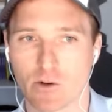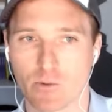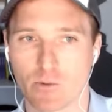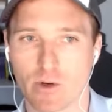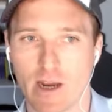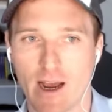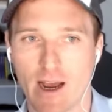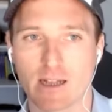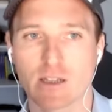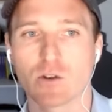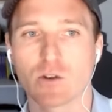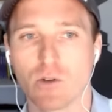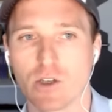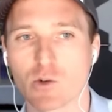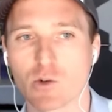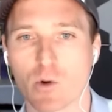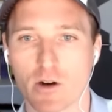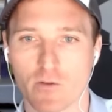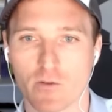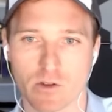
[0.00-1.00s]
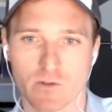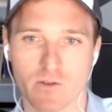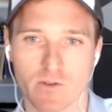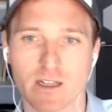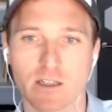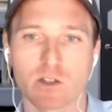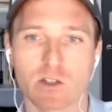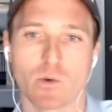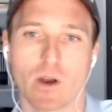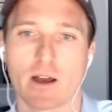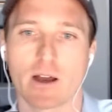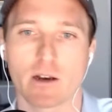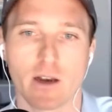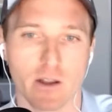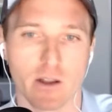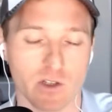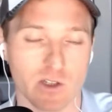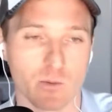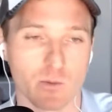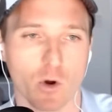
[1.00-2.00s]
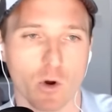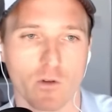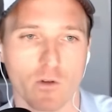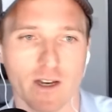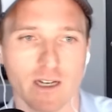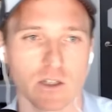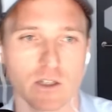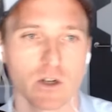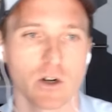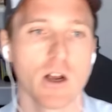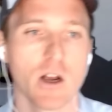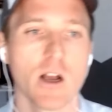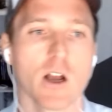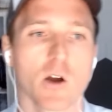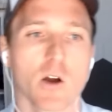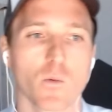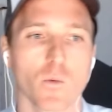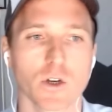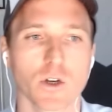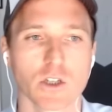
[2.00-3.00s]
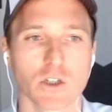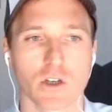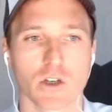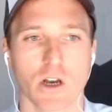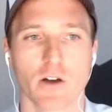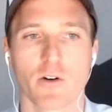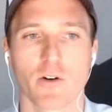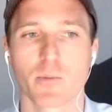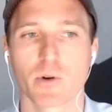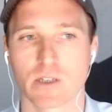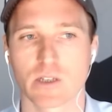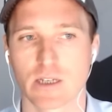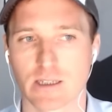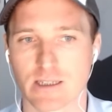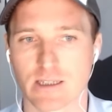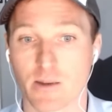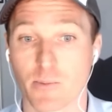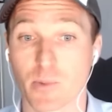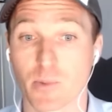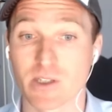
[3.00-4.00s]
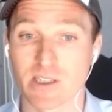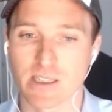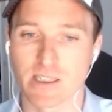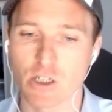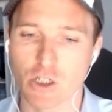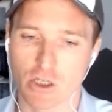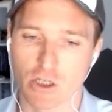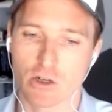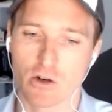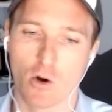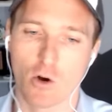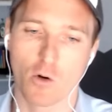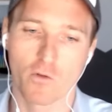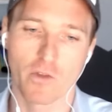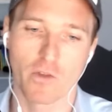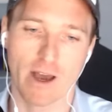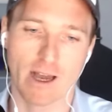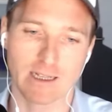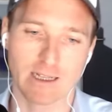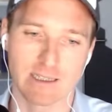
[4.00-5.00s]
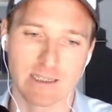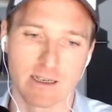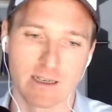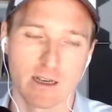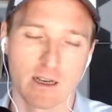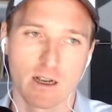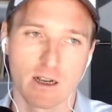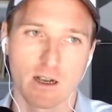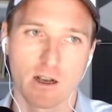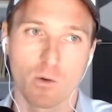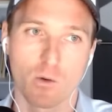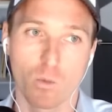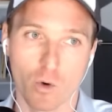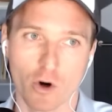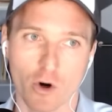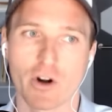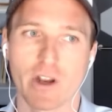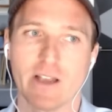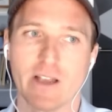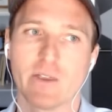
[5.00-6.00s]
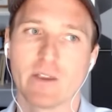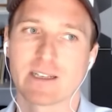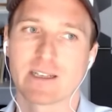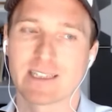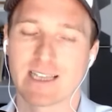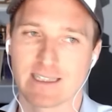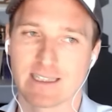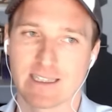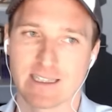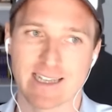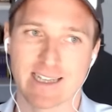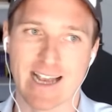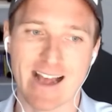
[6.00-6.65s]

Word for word: We add to each one of those vectors, we add another small vector, which uh, represents the position of that word in the sentence.